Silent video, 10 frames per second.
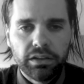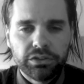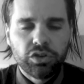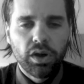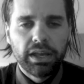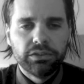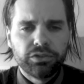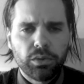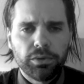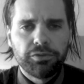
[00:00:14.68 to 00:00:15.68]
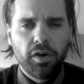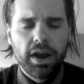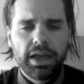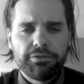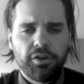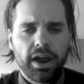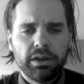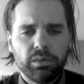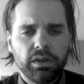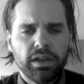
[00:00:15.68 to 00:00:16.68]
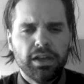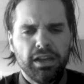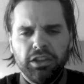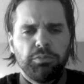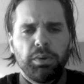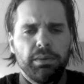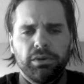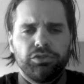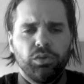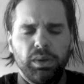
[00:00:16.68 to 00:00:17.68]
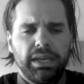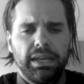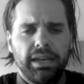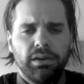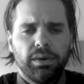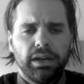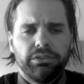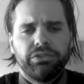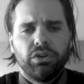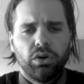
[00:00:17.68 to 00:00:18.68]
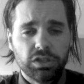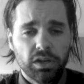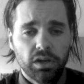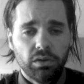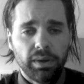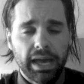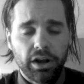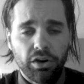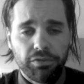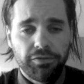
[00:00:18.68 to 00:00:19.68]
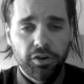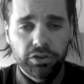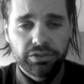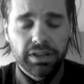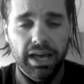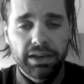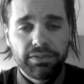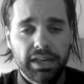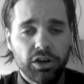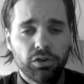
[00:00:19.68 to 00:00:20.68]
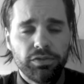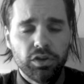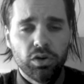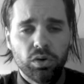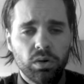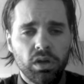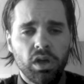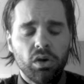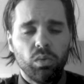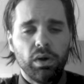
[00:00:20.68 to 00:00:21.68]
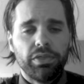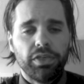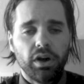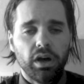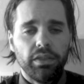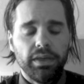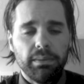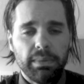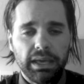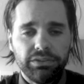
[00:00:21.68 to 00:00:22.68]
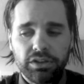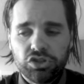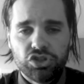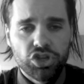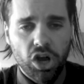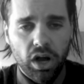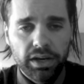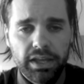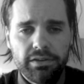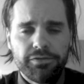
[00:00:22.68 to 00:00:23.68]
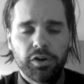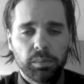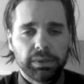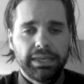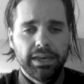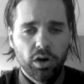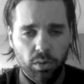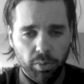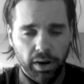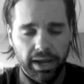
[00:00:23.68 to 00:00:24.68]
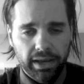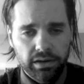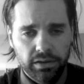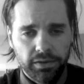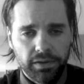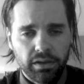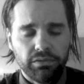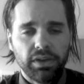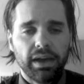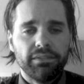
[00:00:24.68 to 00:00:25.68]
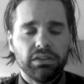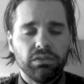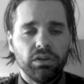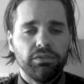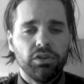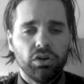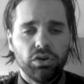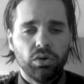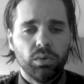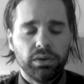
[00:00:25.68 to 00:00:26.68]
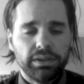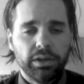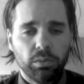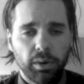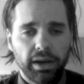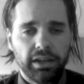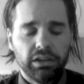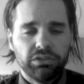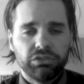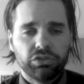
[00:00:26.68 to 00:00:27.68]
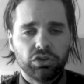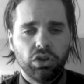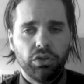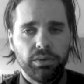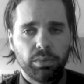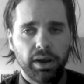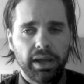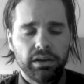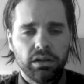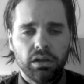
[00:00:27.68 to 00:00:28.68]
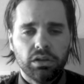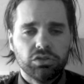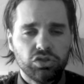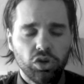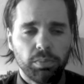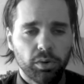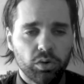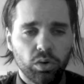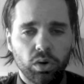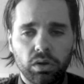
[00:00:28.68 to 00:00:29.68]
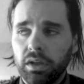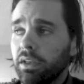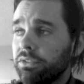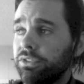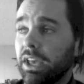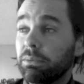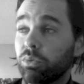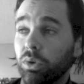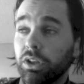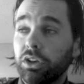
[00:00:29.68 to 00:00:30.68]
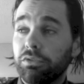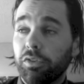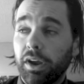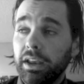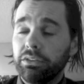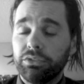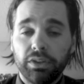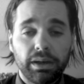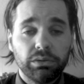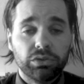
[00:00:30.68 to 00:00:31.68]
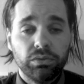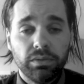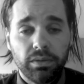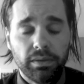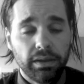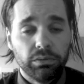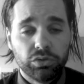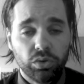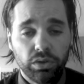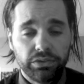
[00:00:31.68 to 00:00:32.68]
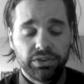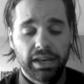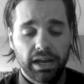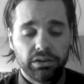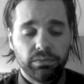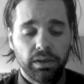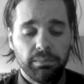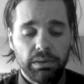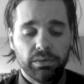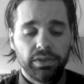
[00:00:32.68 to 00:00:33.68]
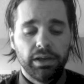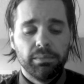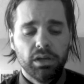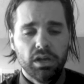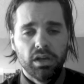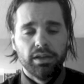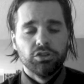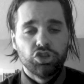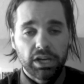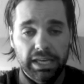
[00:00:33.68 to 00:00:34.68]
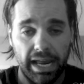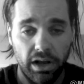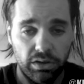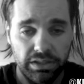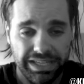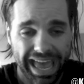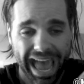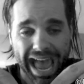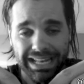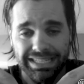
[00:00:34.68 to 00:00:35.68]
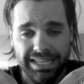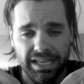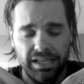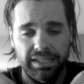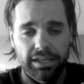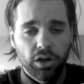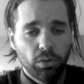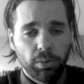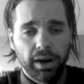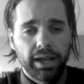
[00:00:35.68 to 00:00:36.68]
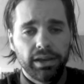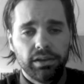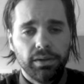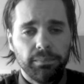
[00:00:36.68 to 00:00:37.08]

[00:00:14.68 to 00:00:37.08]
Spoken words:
Let's go ahead and start with Friday. Friday is pretty much the weekend anyway. So we had our first live interview with the amazing Johnny from Killbrand. If you don't know what Killbrand is, it's a clothing brand. Super cool. Sam's a really good friend, so that was cool to sit down and meet with him. Check it out. It's at Killbrand.